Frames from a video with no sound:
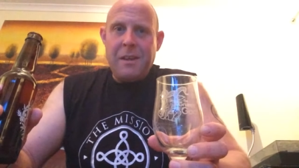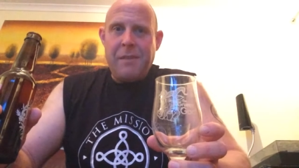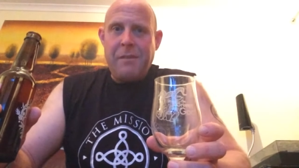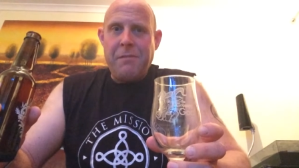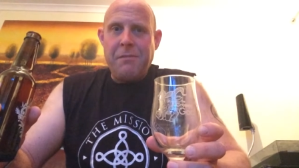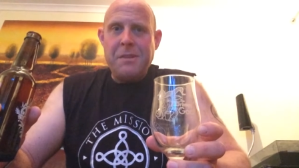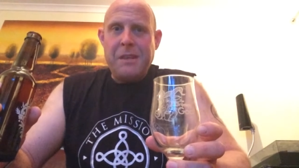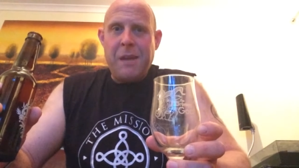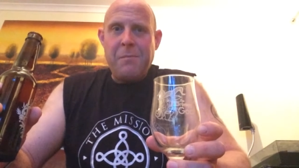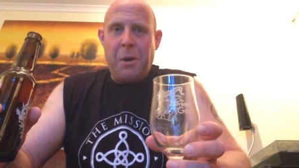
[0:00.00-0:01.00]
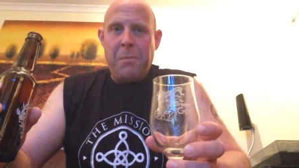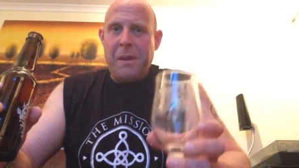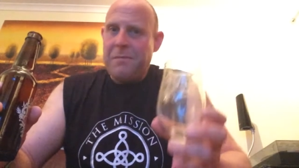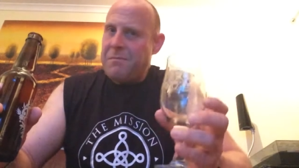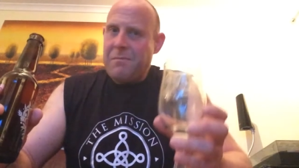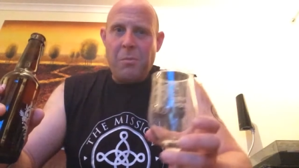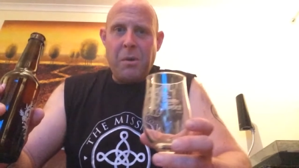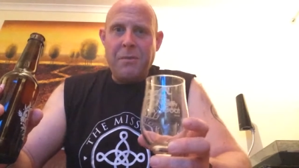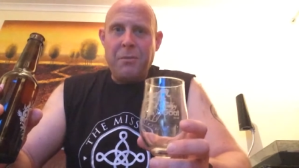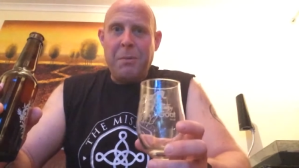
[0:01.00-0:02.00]
If you're ever in town, pop in.
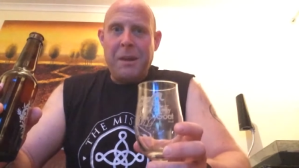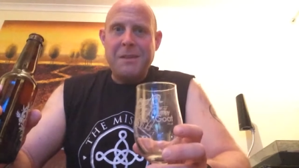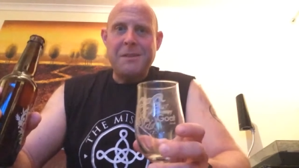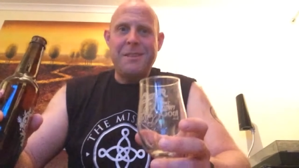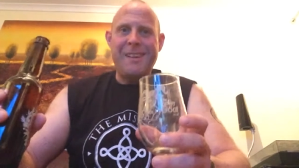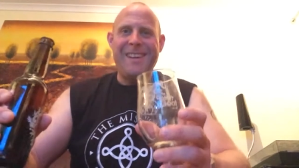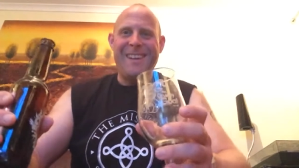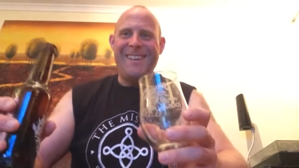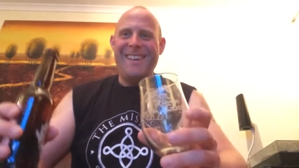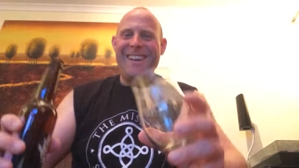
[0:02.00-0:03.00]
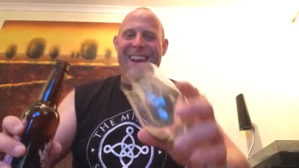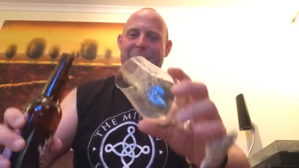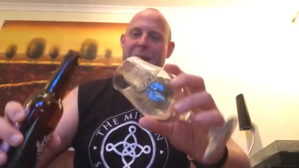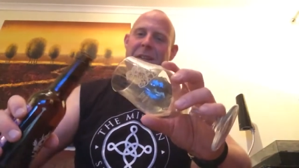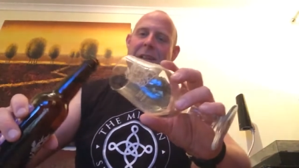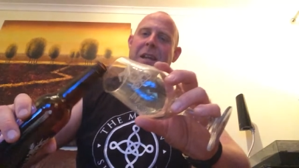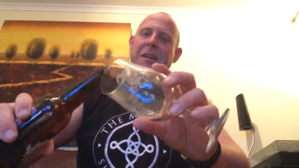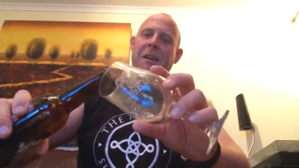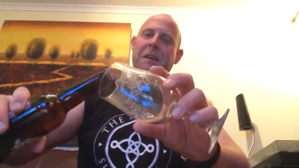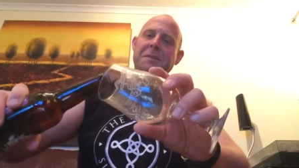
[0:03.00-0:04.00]
Wonderful place. Anyway, let's get it in
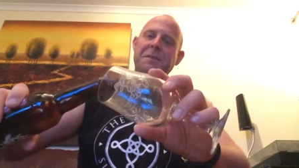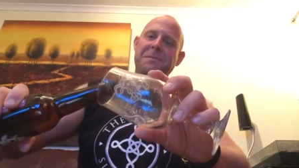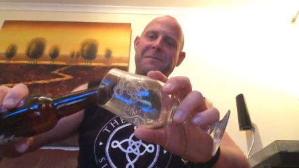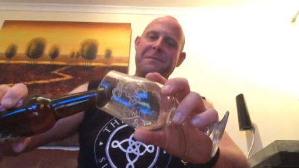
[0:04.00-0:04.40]
the glass.